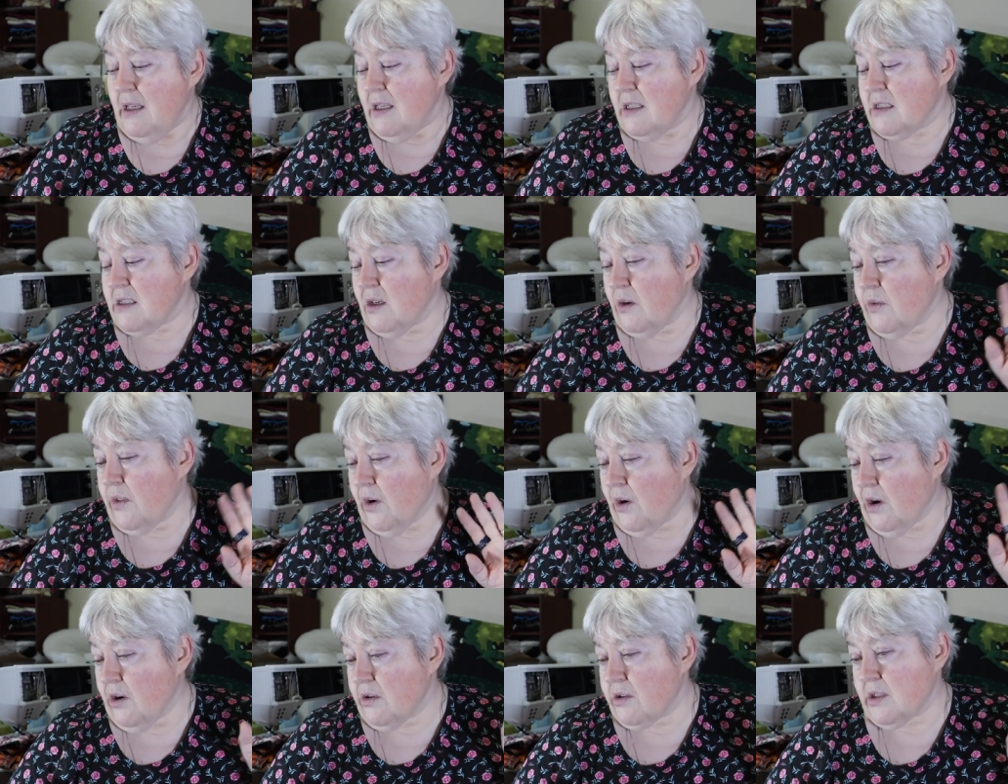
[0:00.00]
So
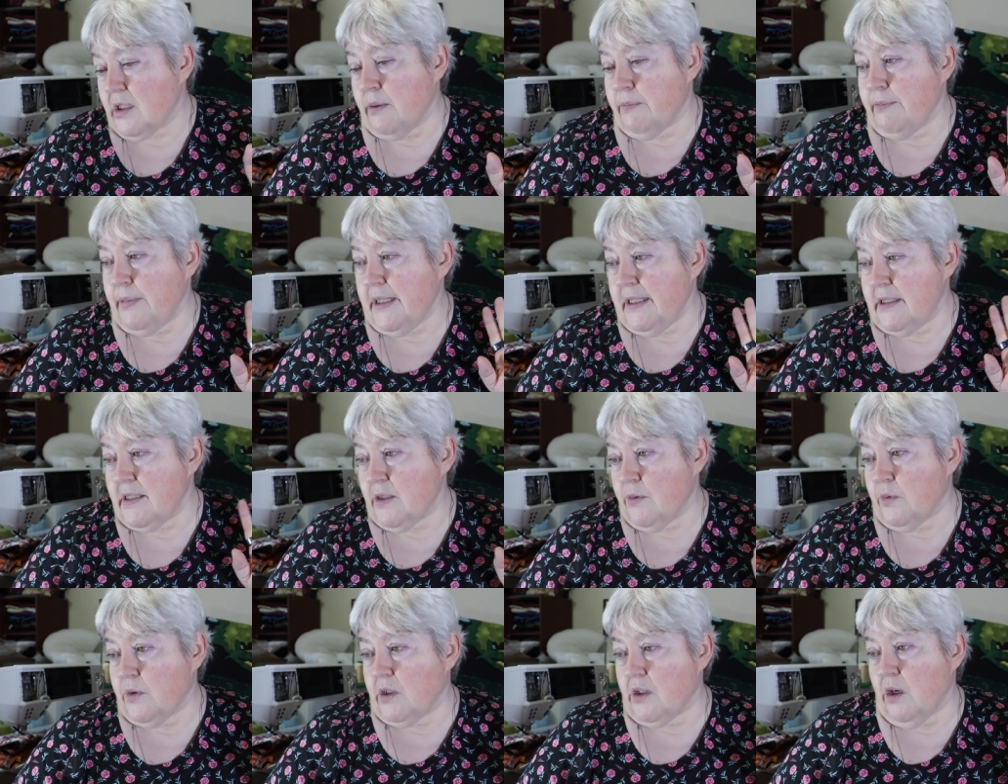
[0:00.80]
there are some beads
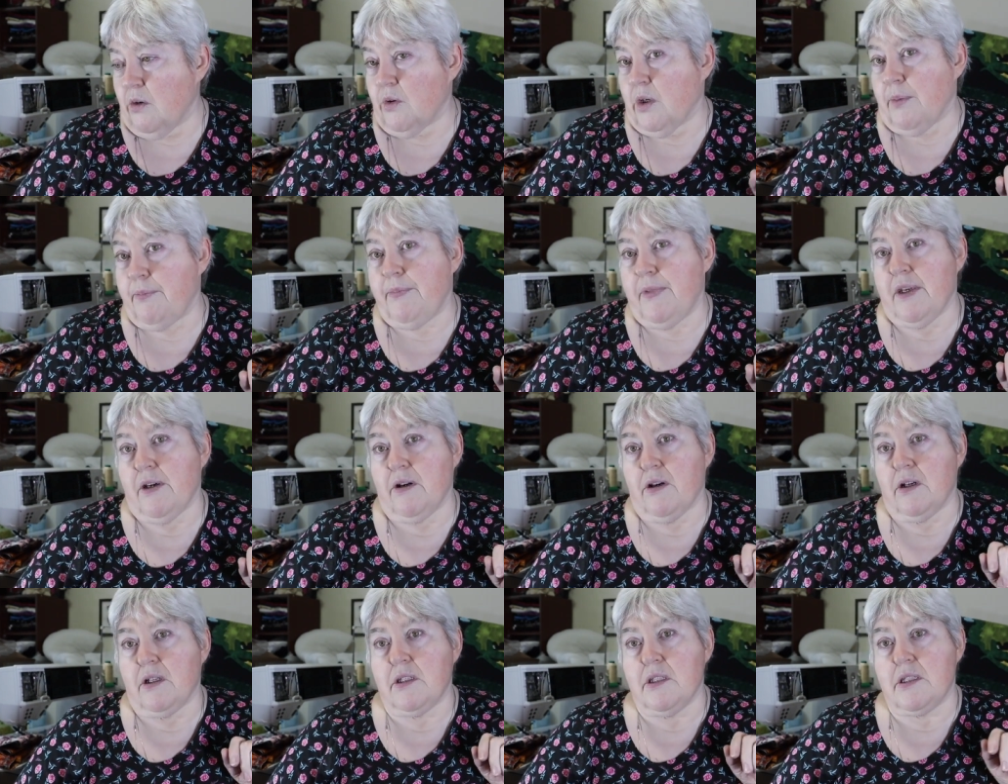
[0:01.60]
that will go up
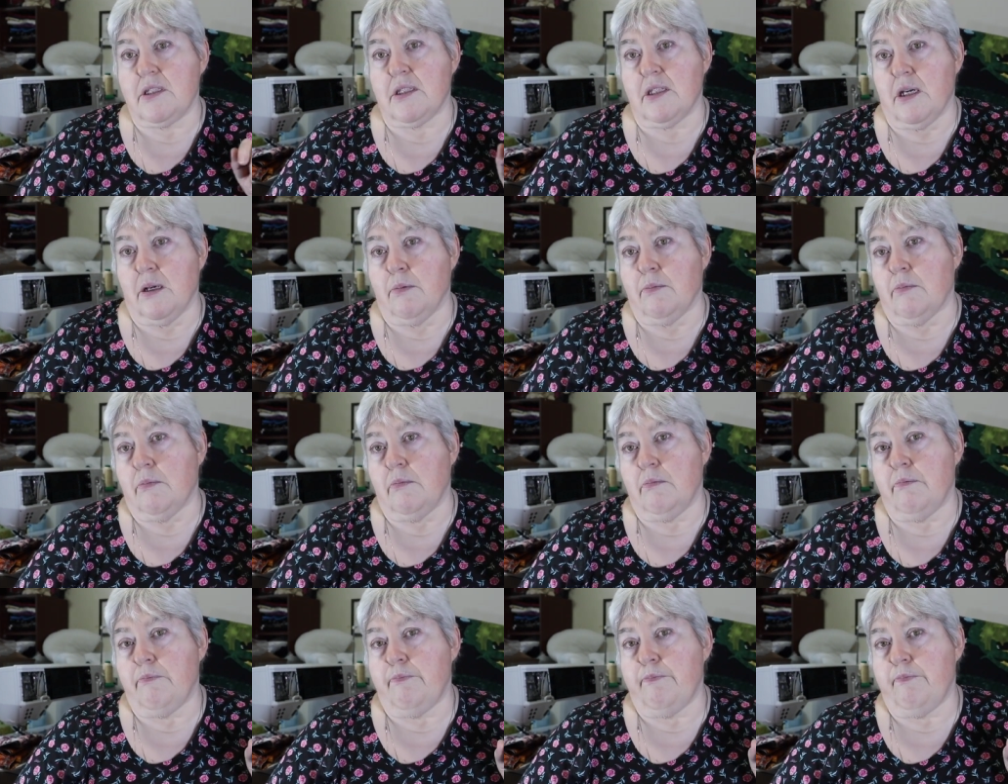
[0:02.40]
there, and
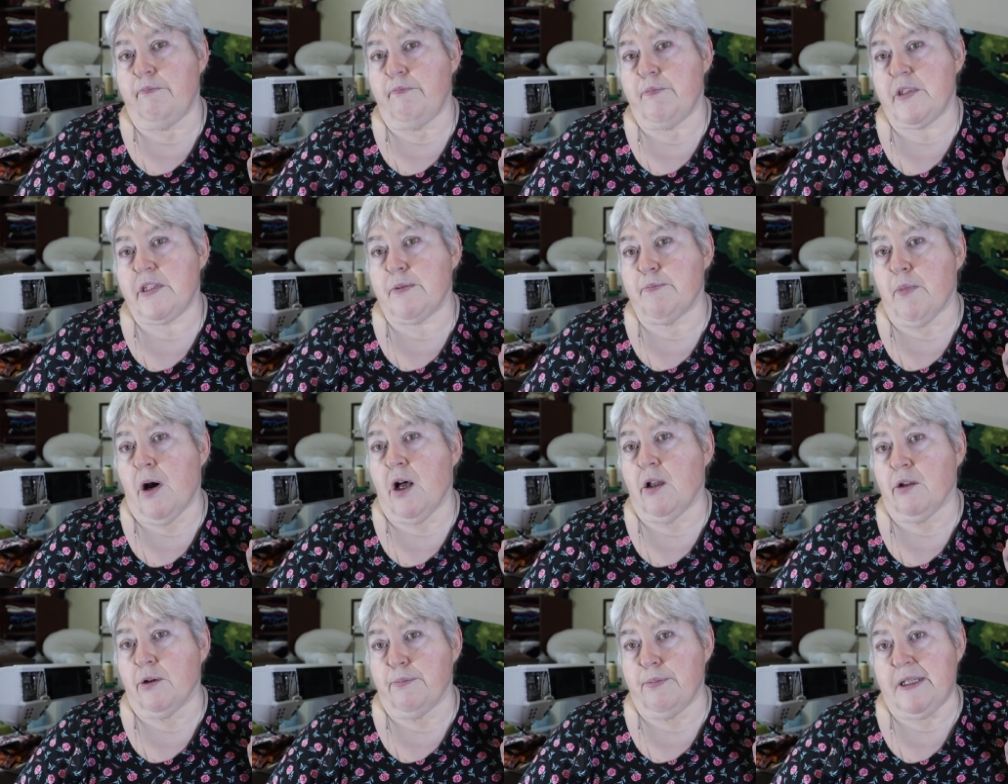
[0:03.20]
some
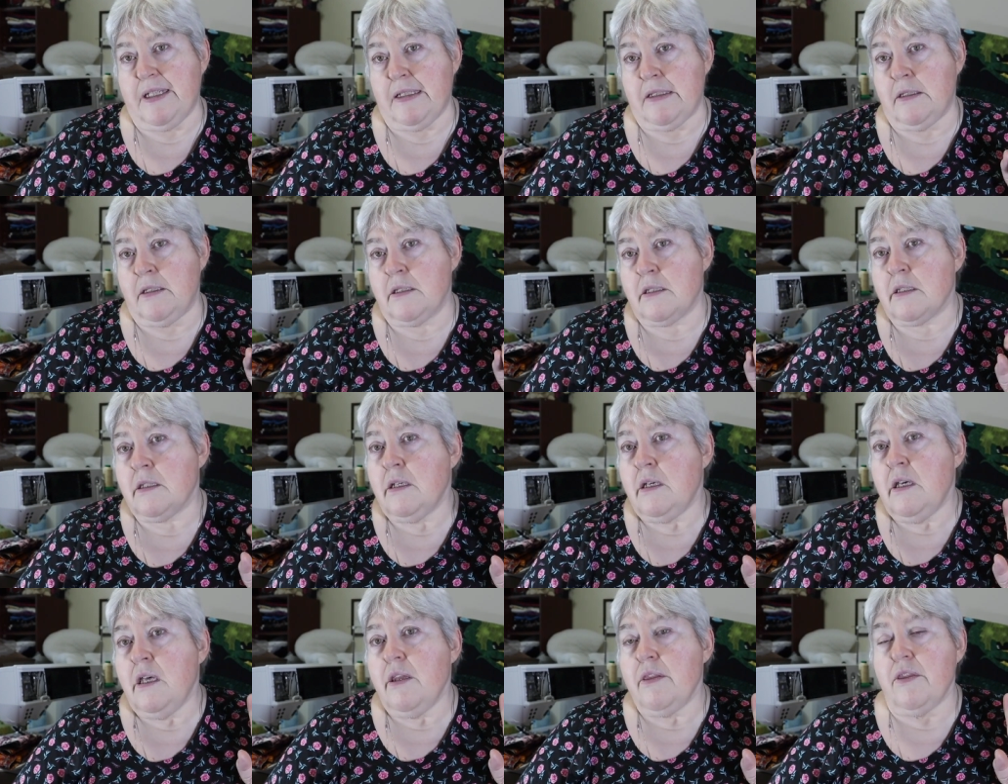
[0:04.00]
smaller beads
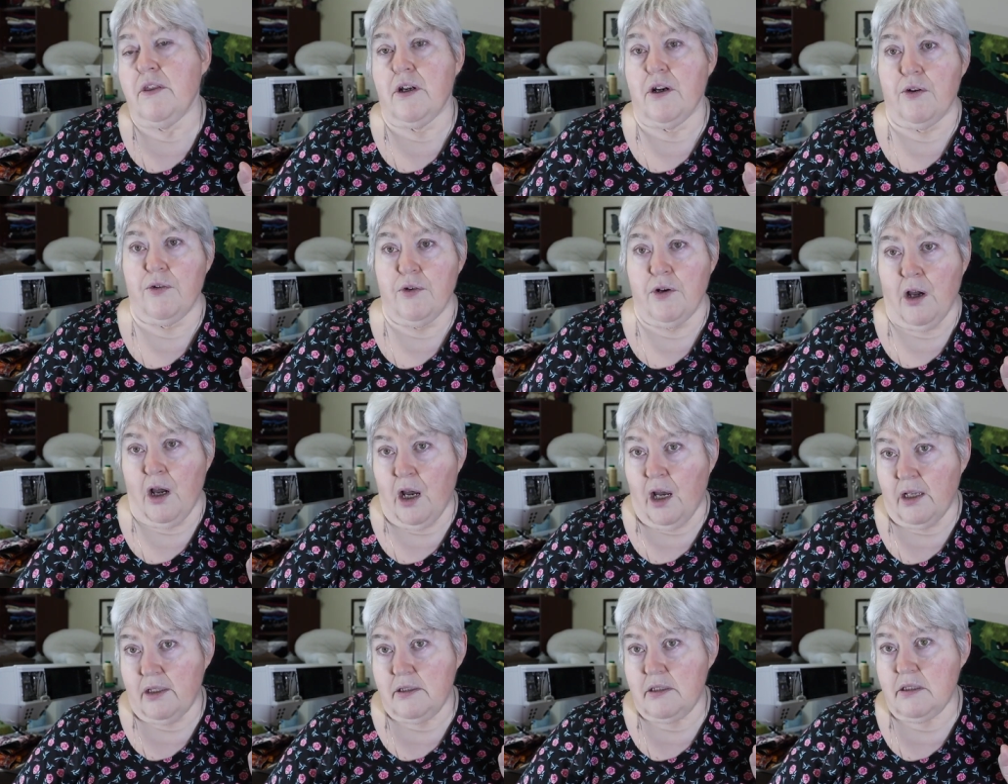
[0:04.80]
that are
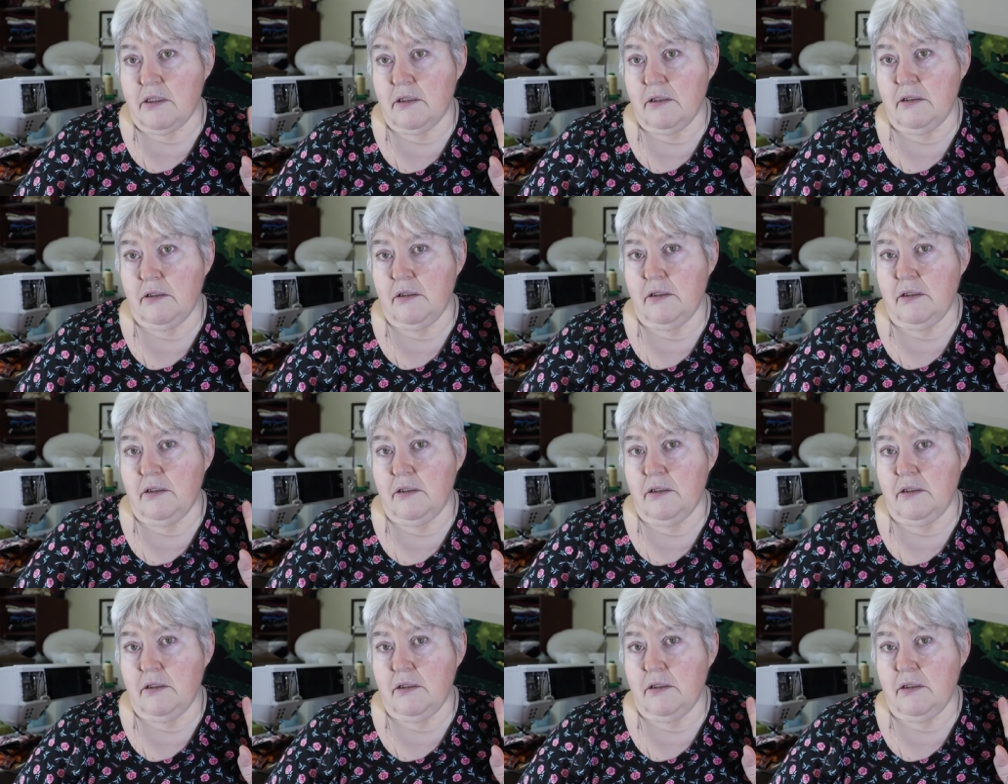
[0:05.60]
not